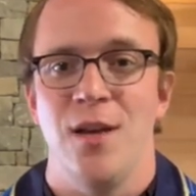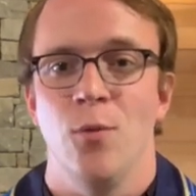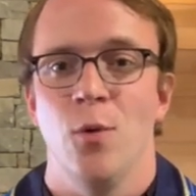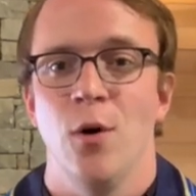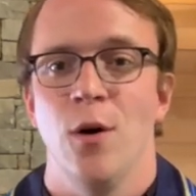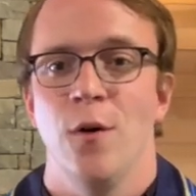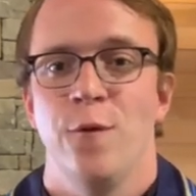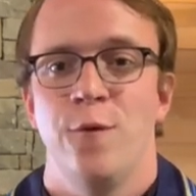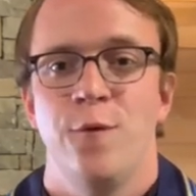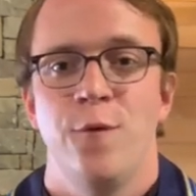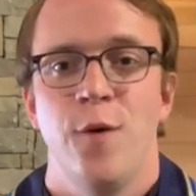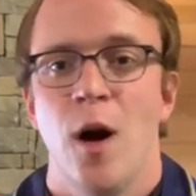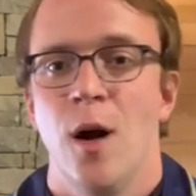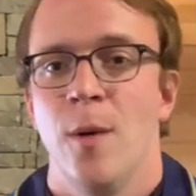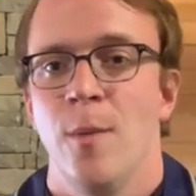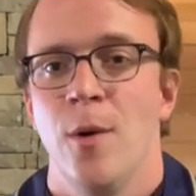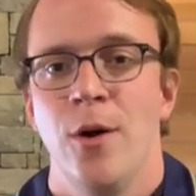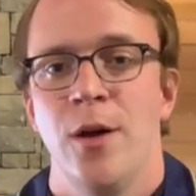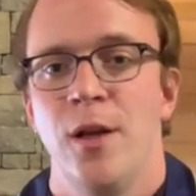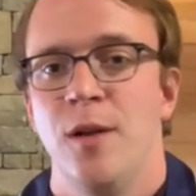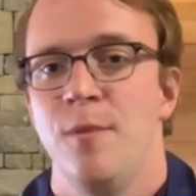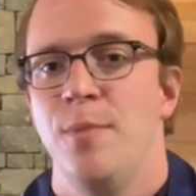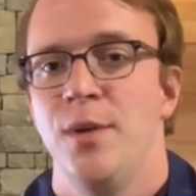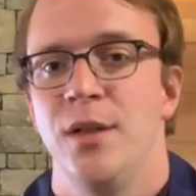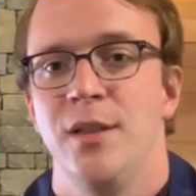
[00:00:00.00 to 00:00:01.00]
where a farmer
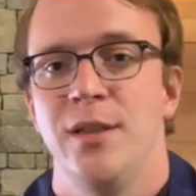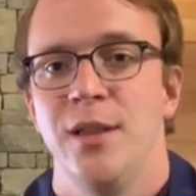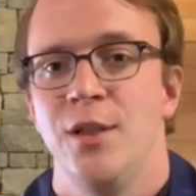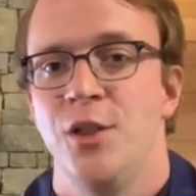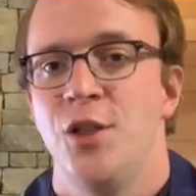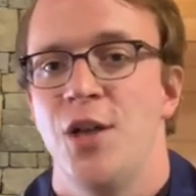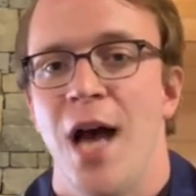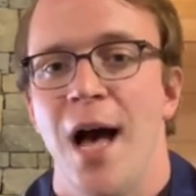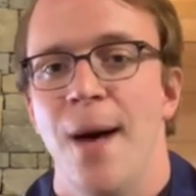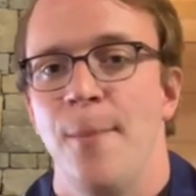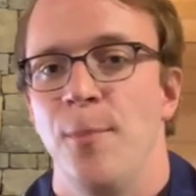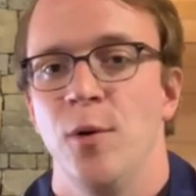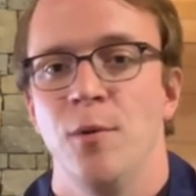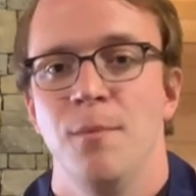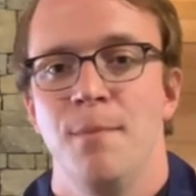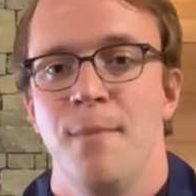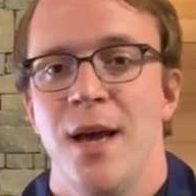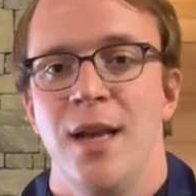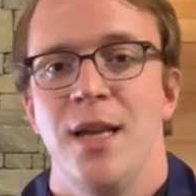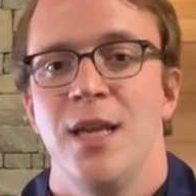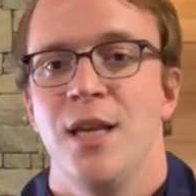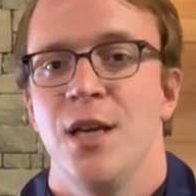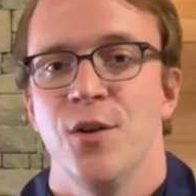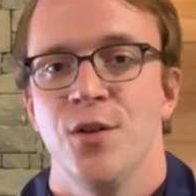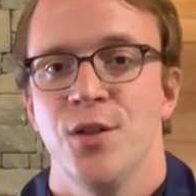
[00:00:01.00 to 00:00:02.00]
had built a chapel
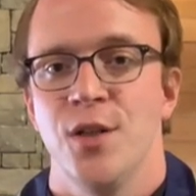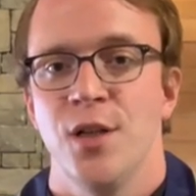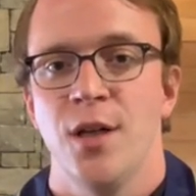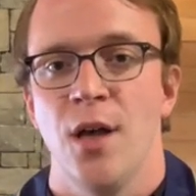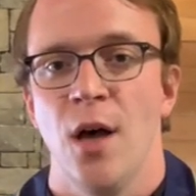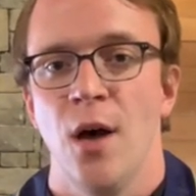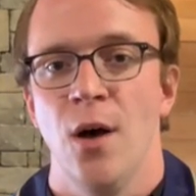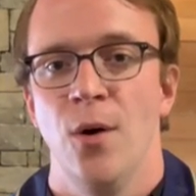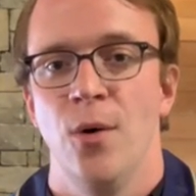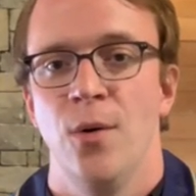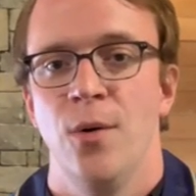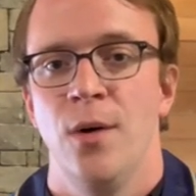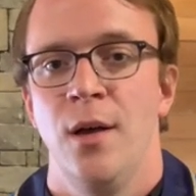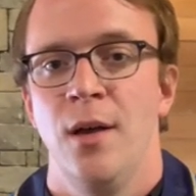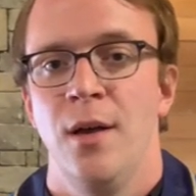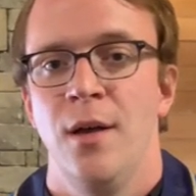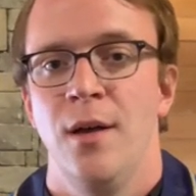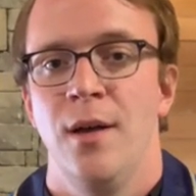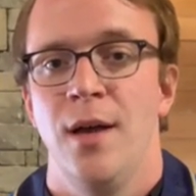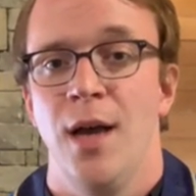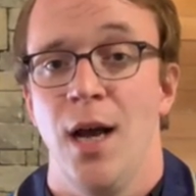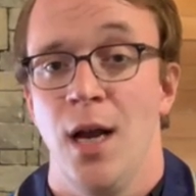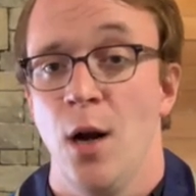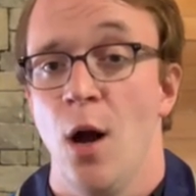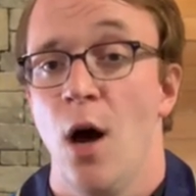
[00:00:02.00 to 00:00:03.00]
many years ago
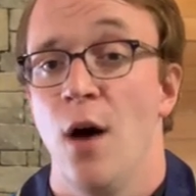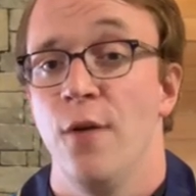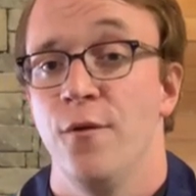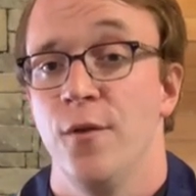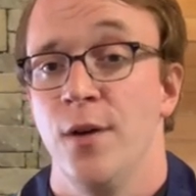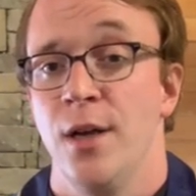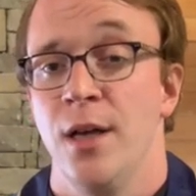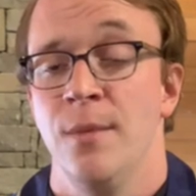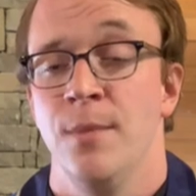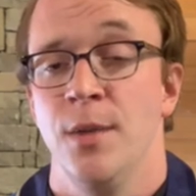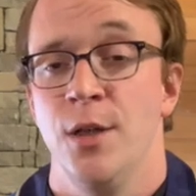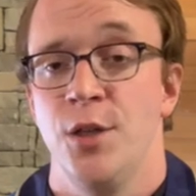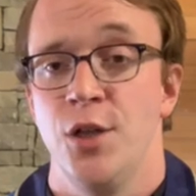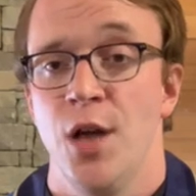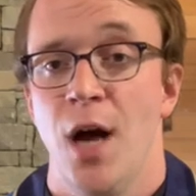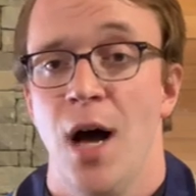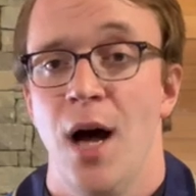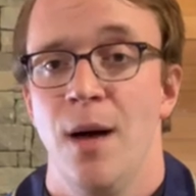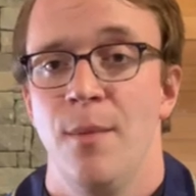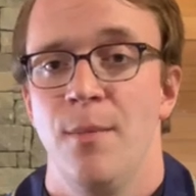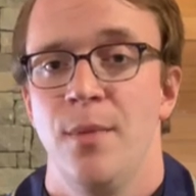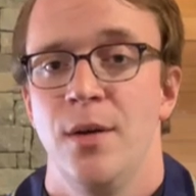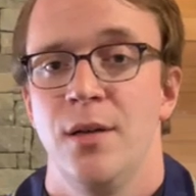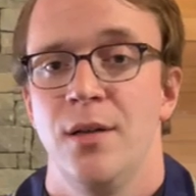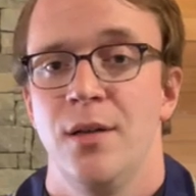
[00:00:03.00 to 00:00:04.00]
and offered him a
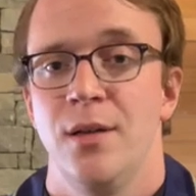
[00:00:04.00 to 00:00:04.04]
job.